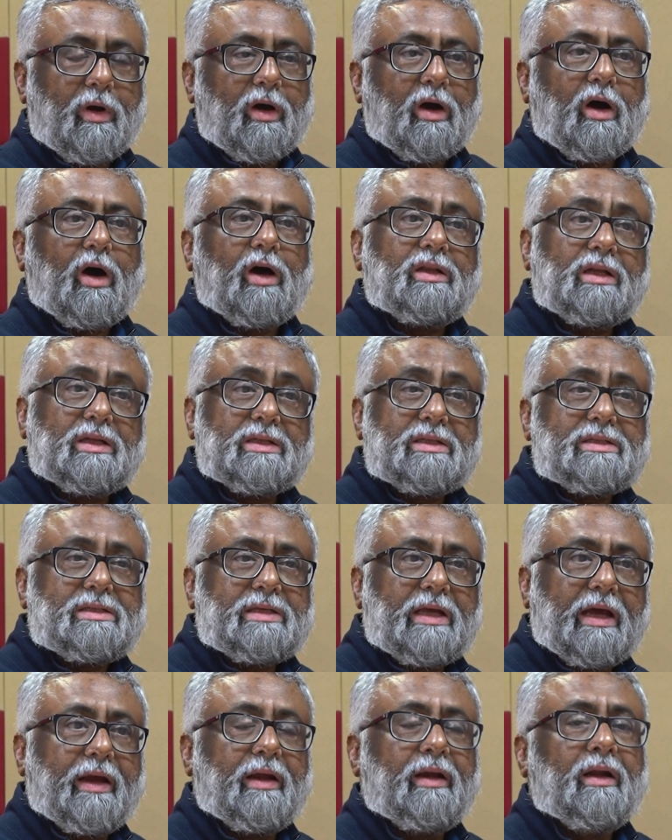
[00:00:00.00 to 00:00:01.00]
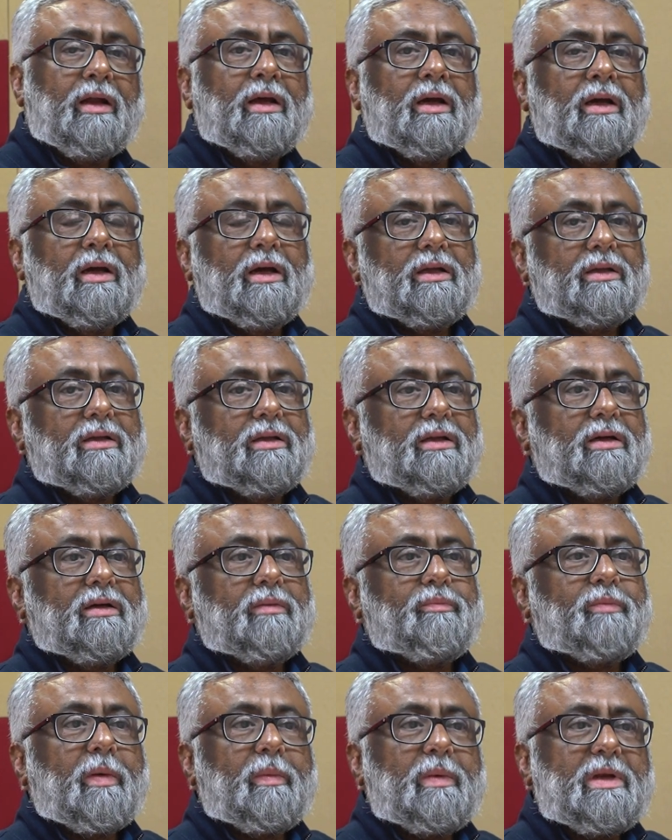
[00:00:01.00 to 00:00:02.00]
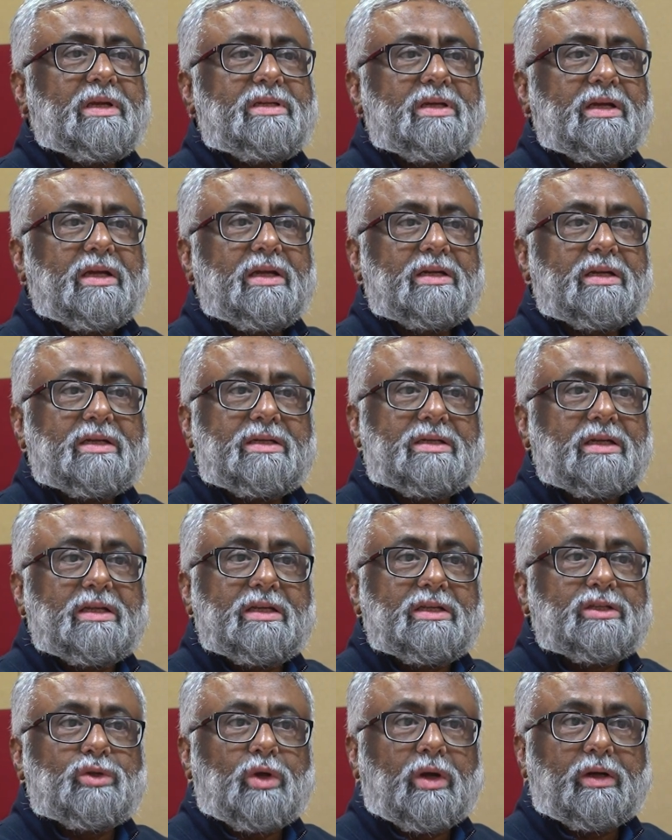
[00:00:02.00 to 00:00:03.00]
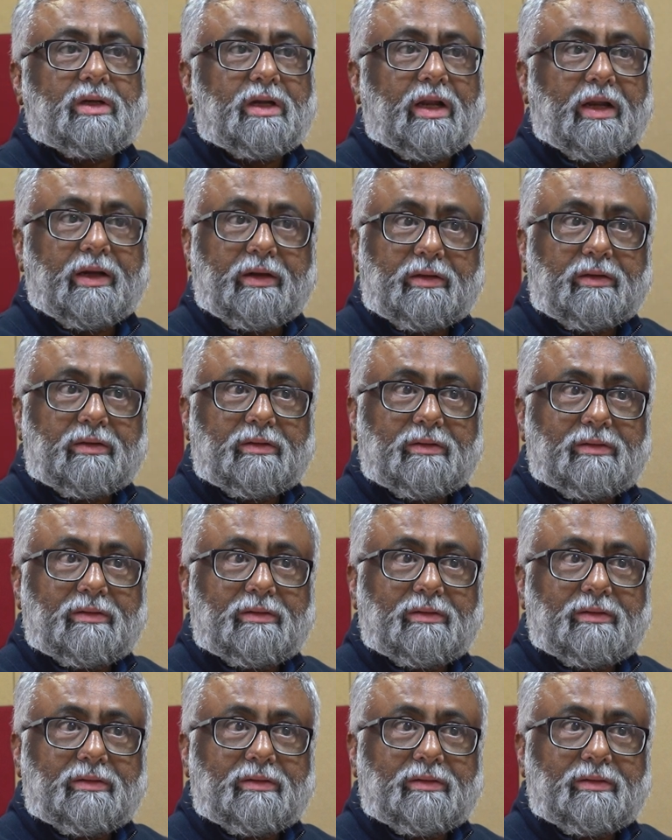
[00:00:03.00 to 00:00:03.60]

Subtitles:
On the other side, the publishing industry is not dead.